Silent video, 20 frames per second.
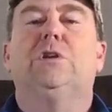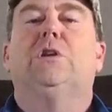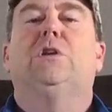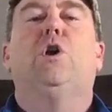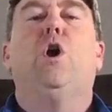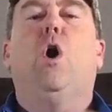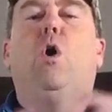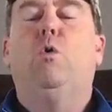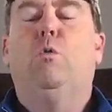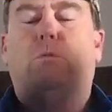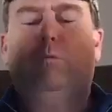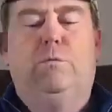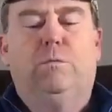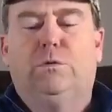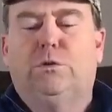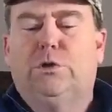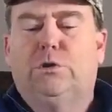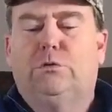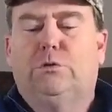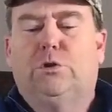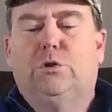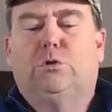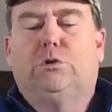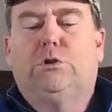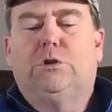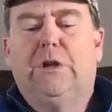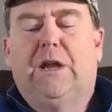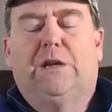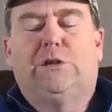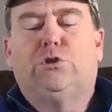go to,
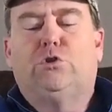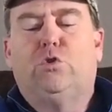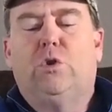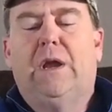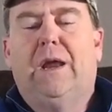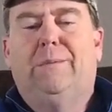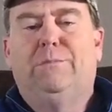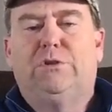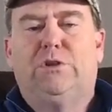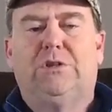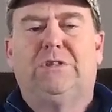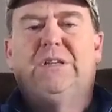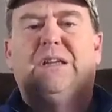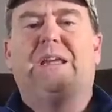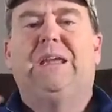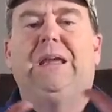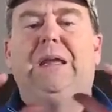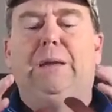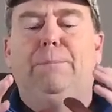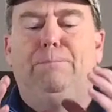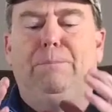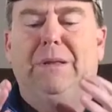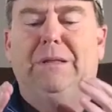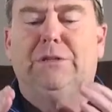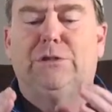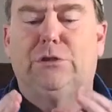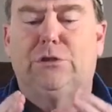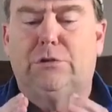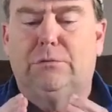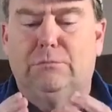extremes. Just keep
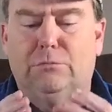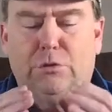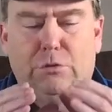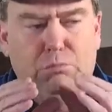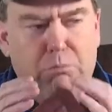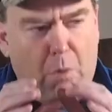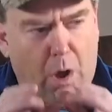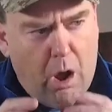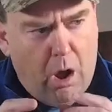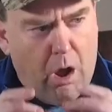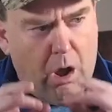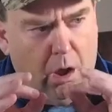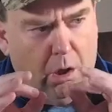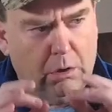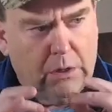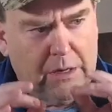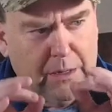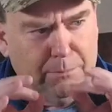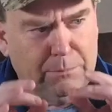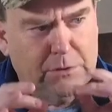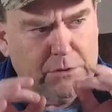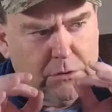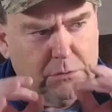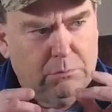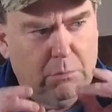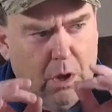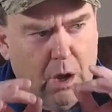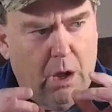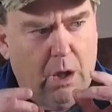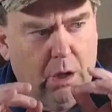it small, keep it
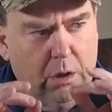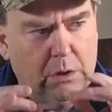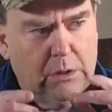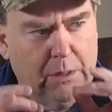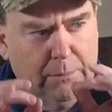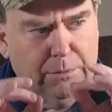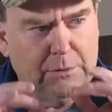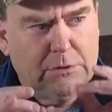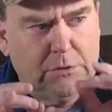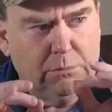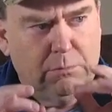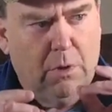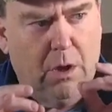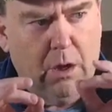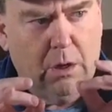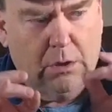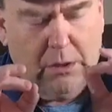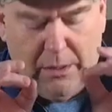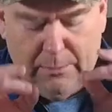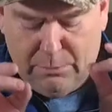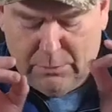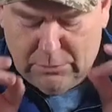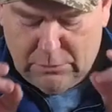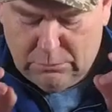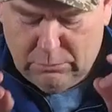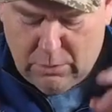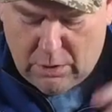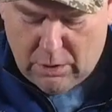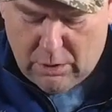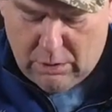small, keep it small, keep it
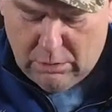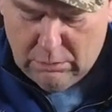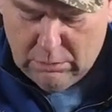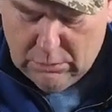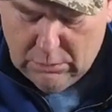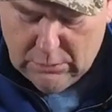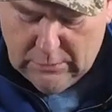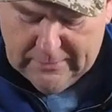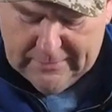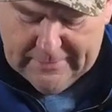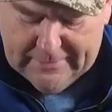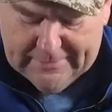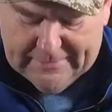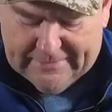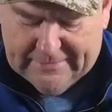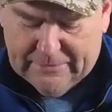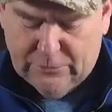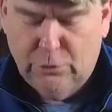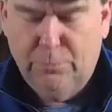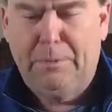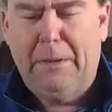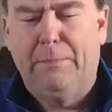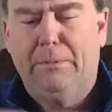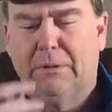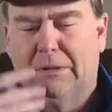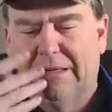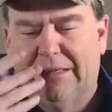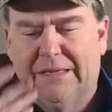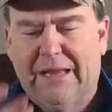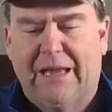small. So
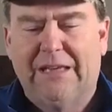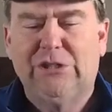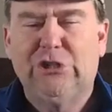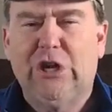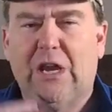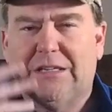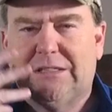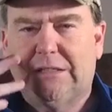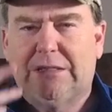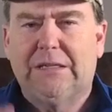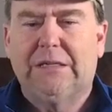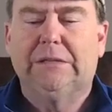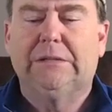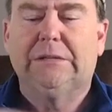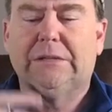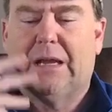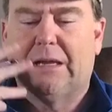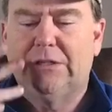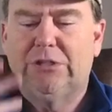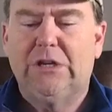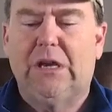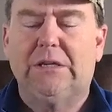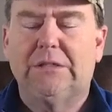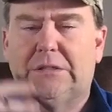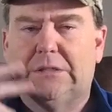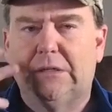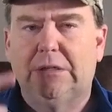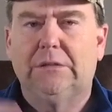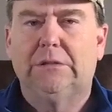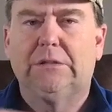people can digest it,
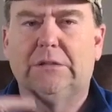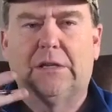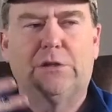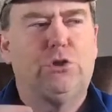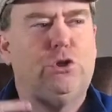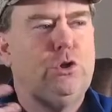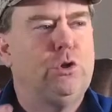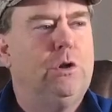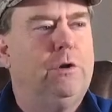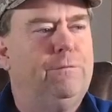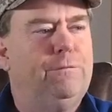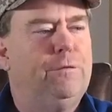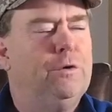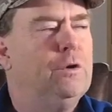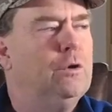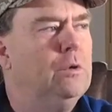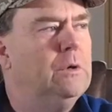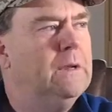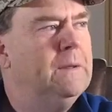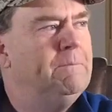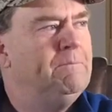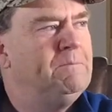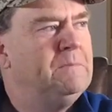digest it. It's like chew your food.